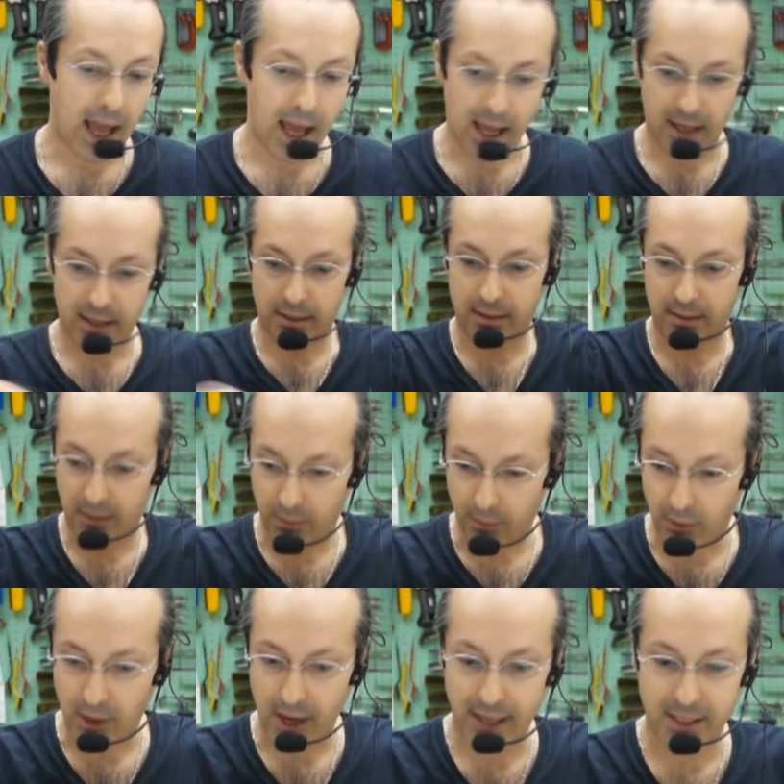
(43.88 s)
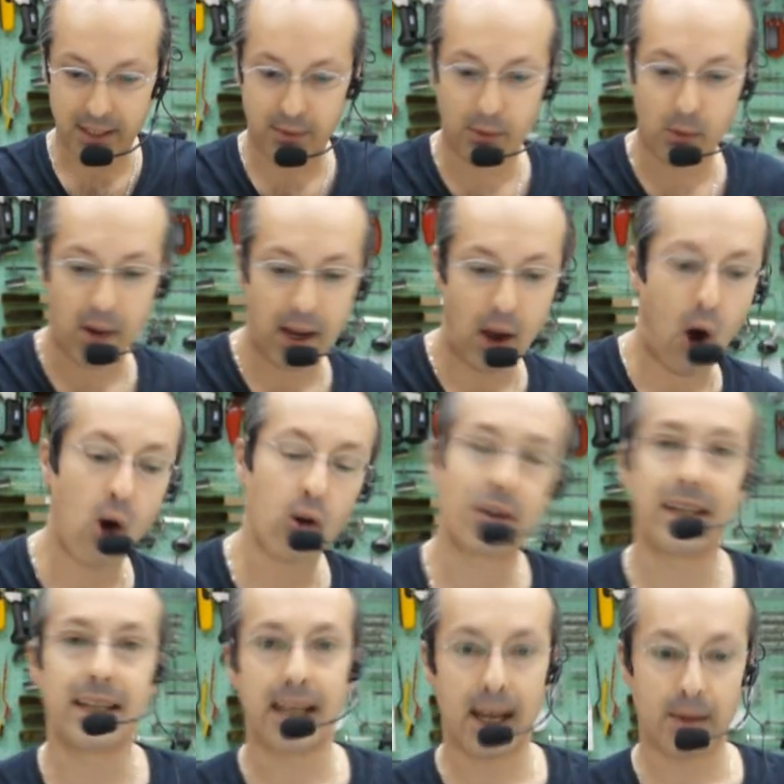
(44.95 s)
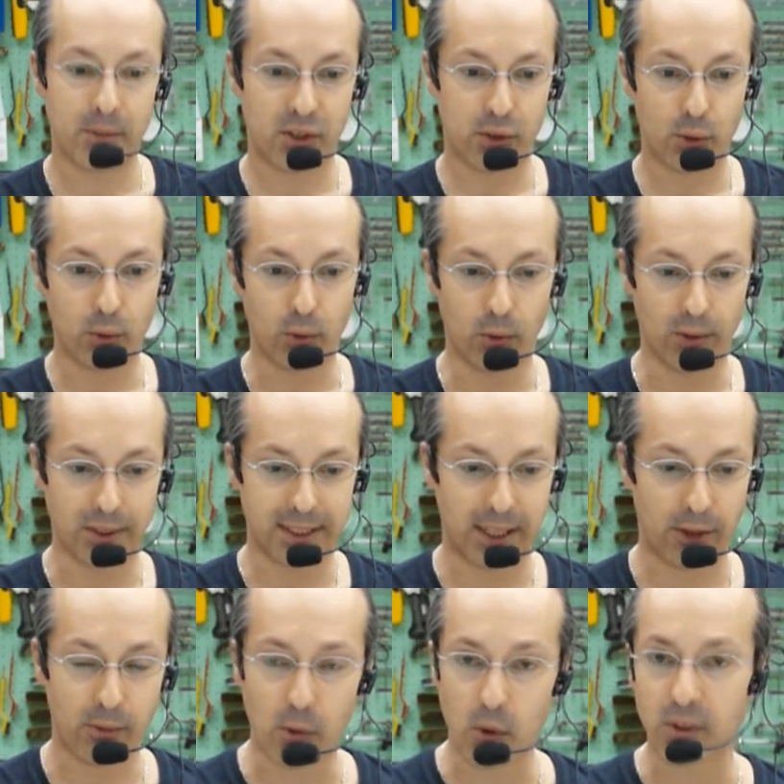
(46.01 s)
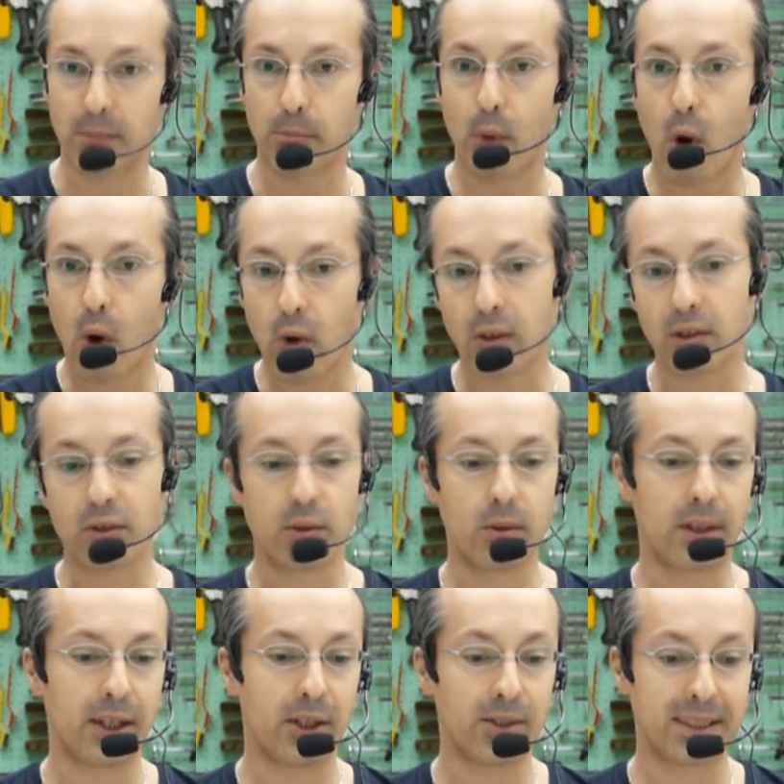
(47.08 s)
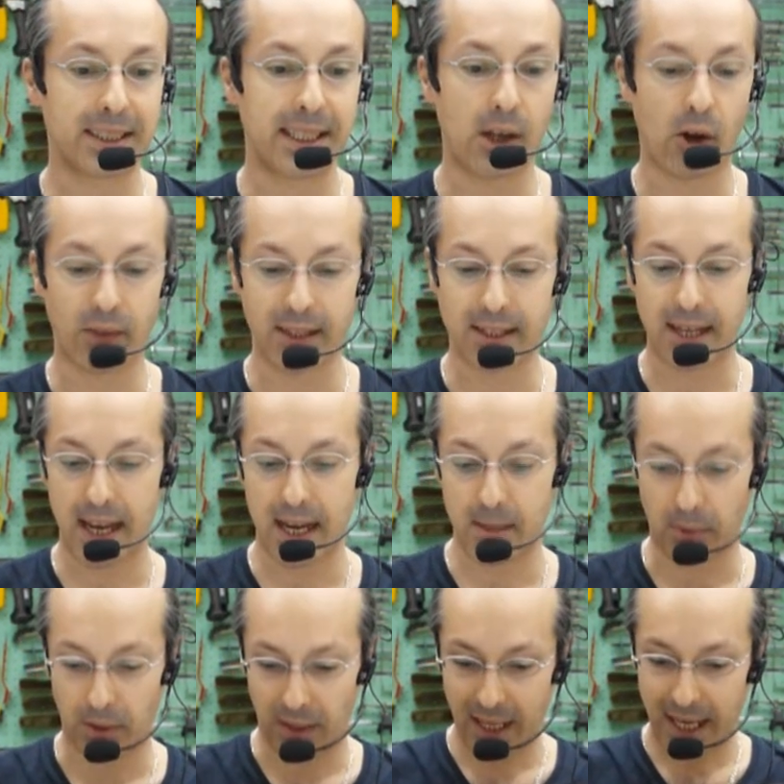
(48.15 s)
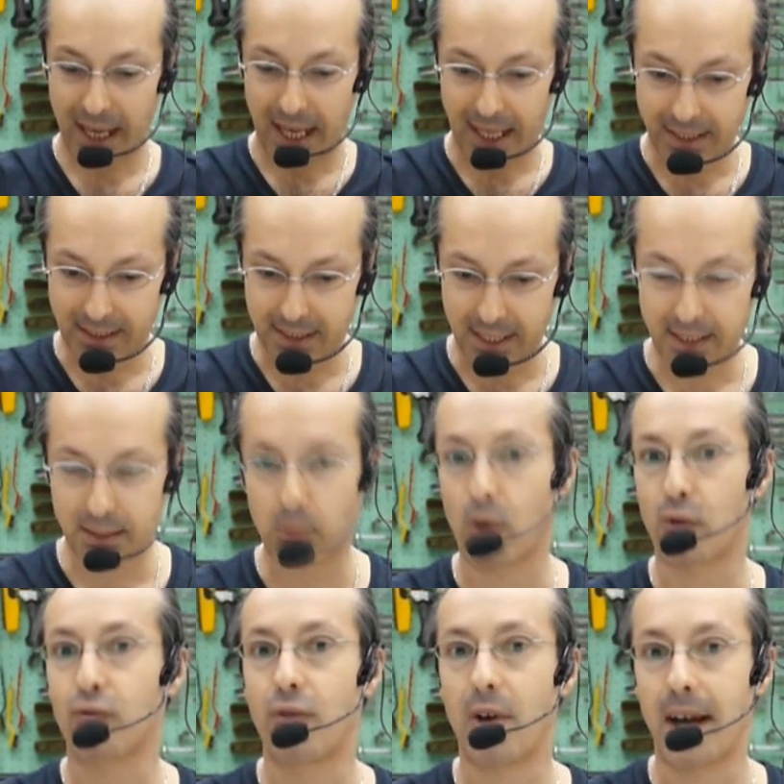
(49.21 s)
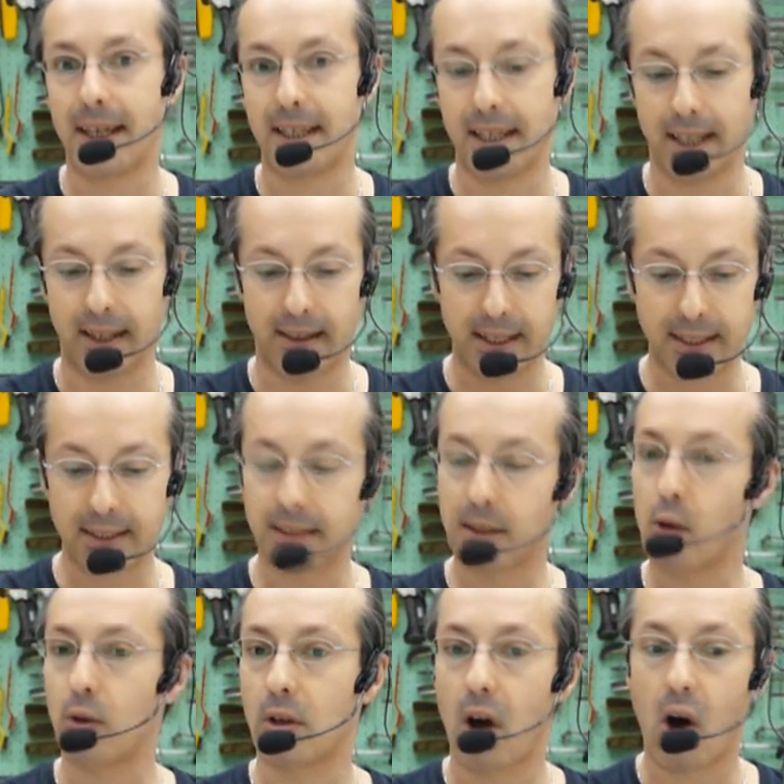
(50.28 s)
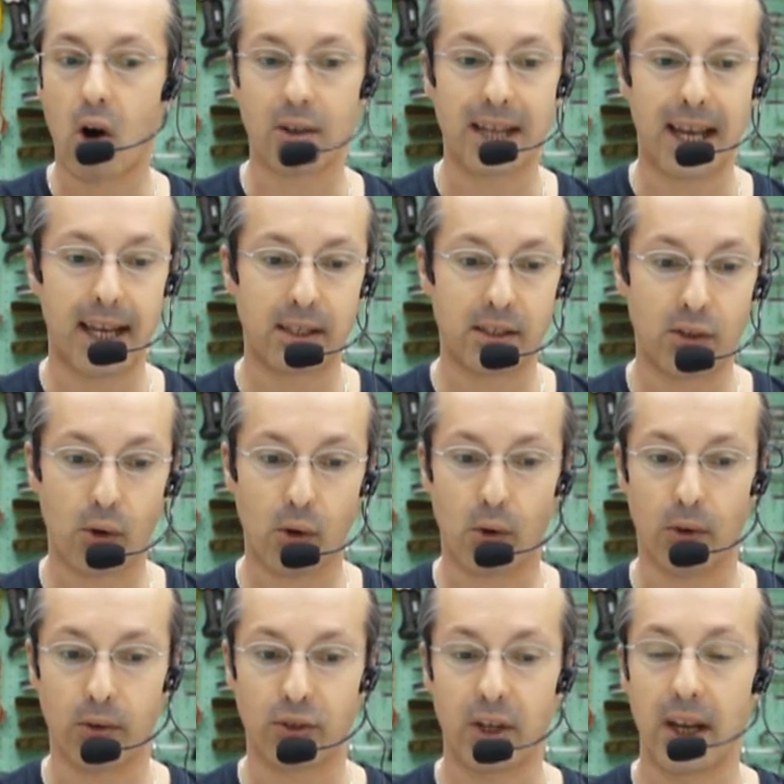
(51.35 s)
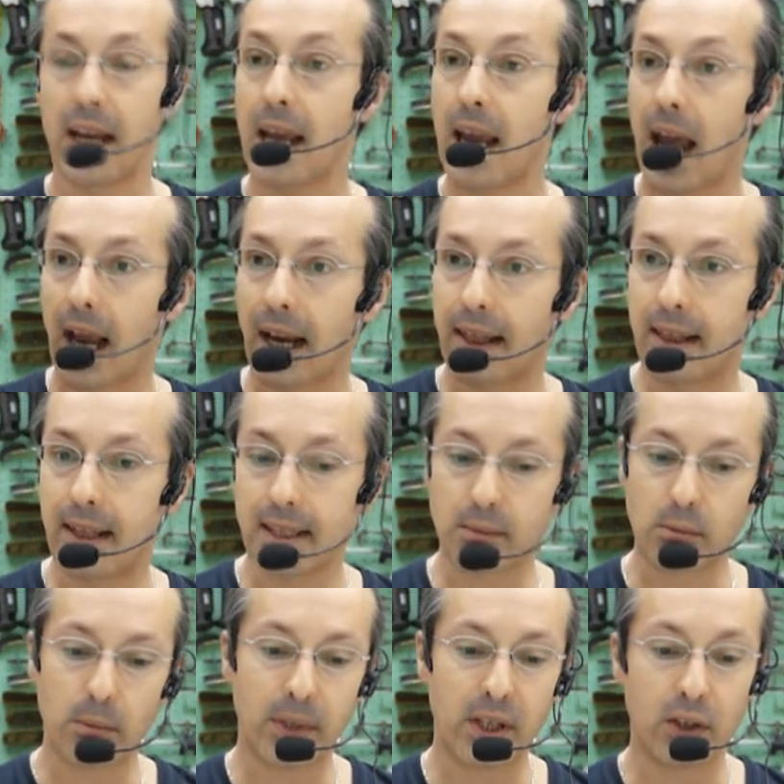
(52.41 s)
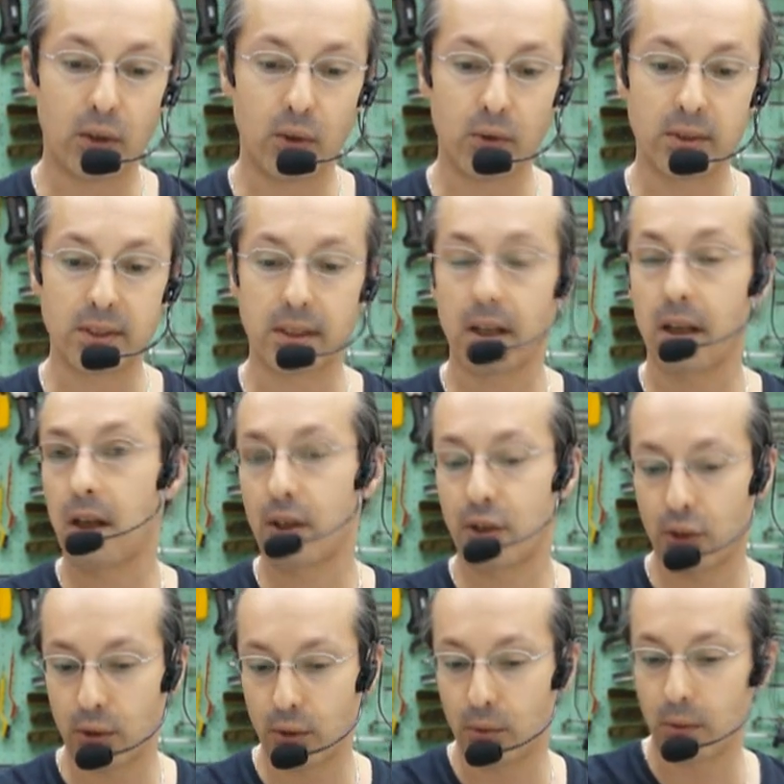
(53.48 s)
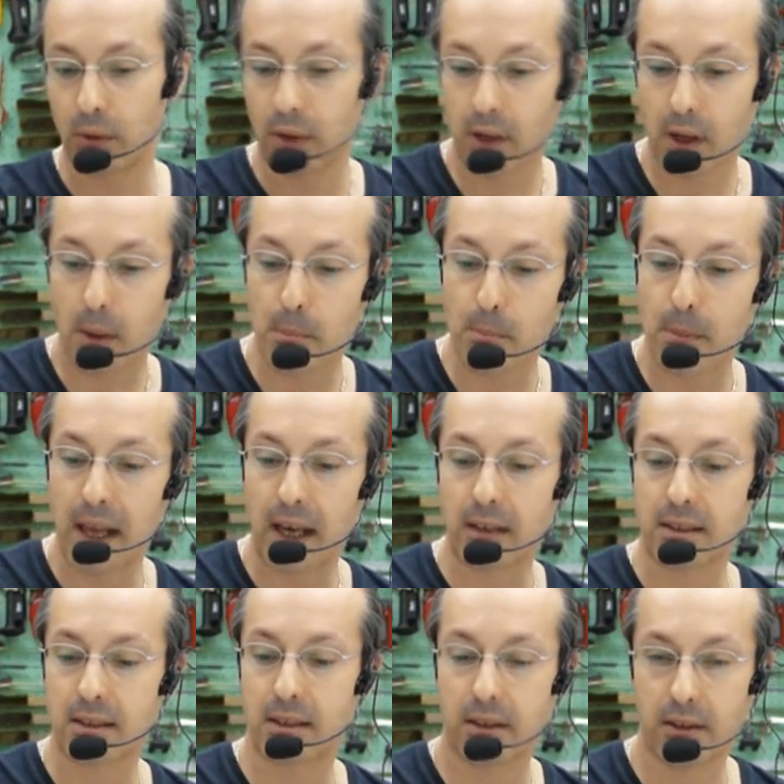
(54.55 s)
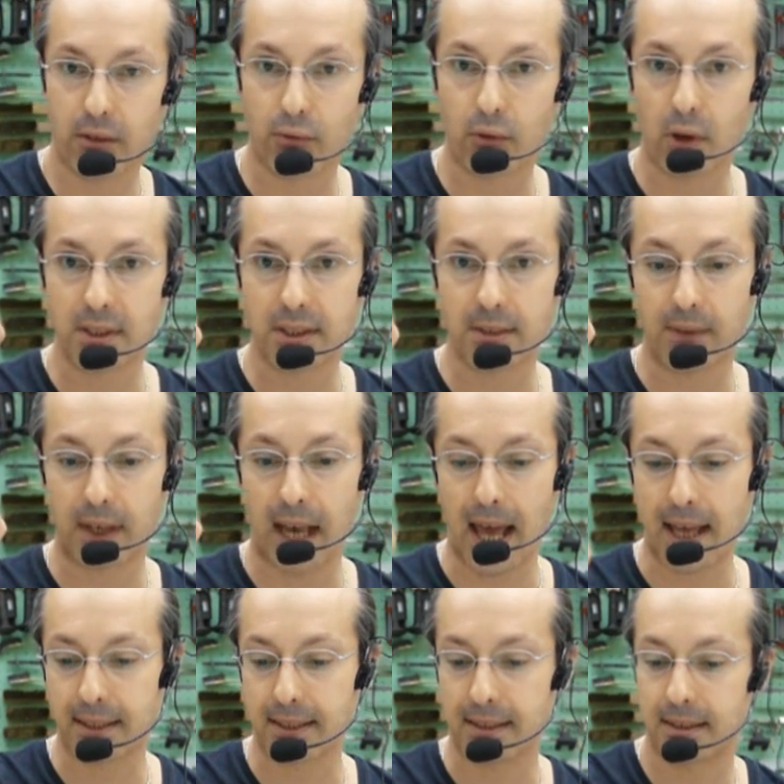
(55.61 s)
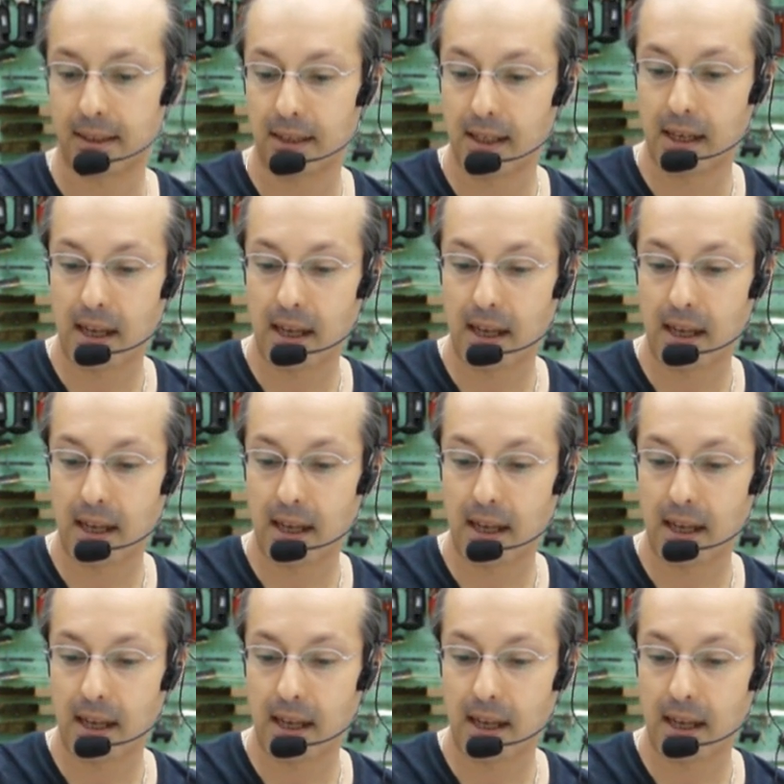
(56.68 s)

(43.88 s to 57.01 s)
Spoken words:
and a variety of quite oddly named tools. Now the most important tool that you see on the table is this one right here. This is called a hothead torch, and this will be used to melt the rods of glass